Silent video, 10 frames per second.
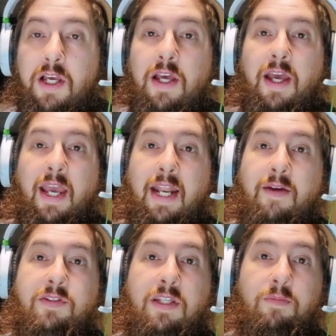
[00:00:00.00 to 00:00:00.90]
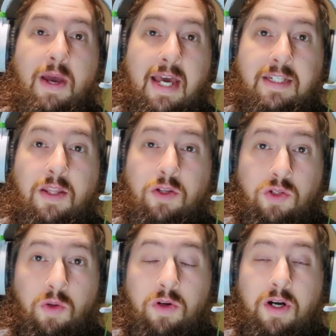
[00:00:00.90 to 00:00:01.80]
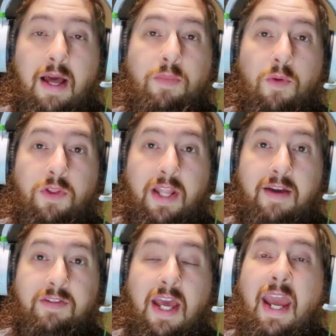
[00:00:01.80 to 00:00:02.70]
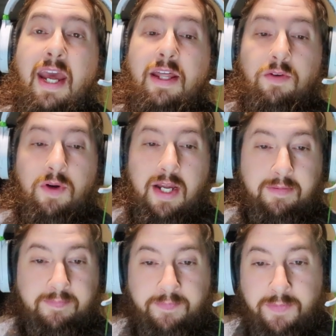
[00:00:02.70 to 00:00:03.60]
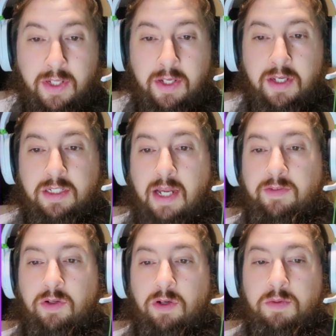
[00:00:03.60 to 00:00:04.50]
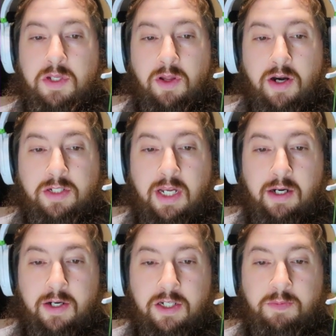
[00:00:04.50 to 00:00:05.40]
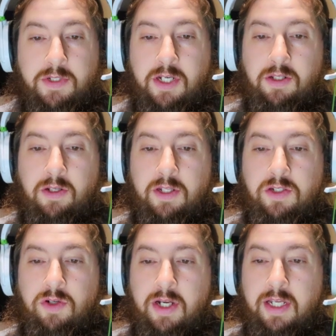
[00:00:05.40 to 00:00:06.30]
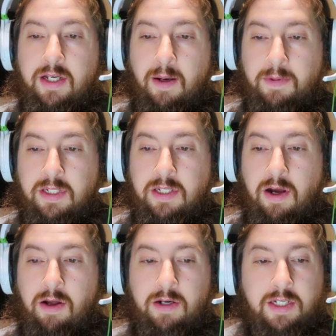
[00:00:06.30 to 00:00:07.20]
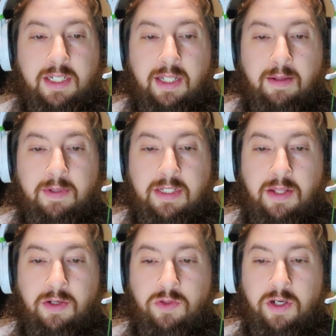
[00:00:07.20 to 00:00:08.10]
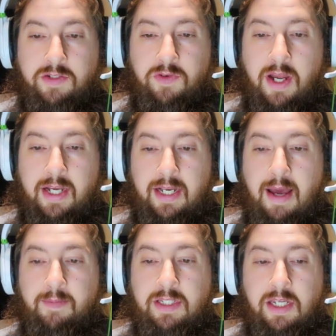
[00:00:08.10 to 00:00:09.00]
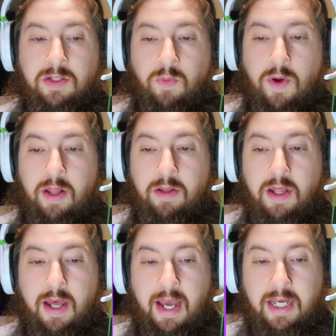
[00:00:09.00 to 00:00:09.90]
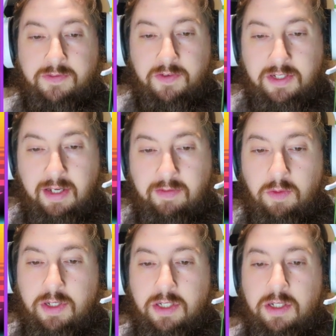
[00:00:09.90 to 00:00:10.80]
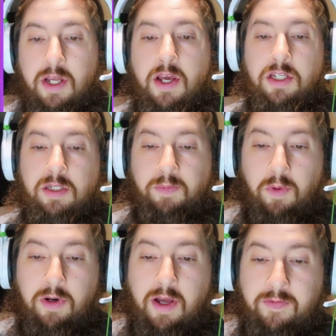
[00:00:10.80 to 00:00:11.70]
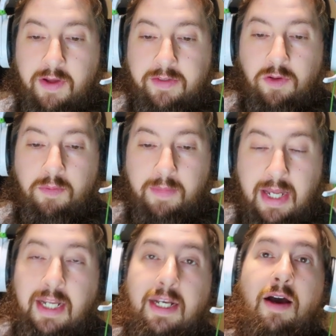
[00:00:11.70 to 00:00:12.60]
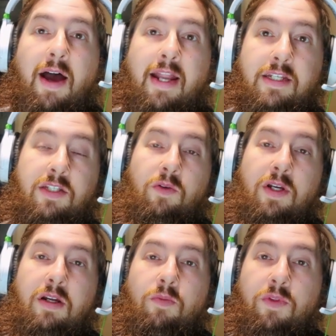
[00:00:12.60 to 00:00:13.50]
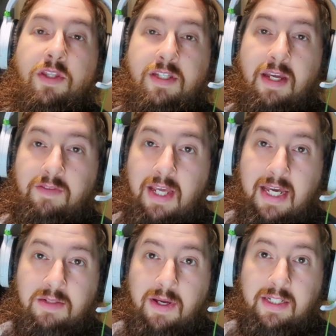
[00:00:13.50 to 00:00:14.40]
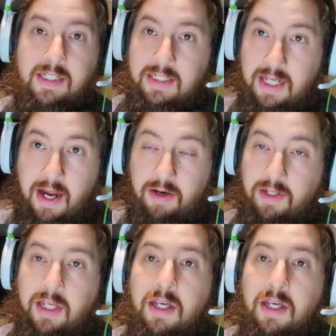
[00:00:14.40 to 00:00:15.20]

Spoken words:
and I've seen them pass on the shoulder on both the left and the right. Safety groups and large carriers, particularly trucking companies that already set limits on their trucks for economics as well as for safety reasons, support a federal mandate. Now, I disagree with the safety aspect entirely.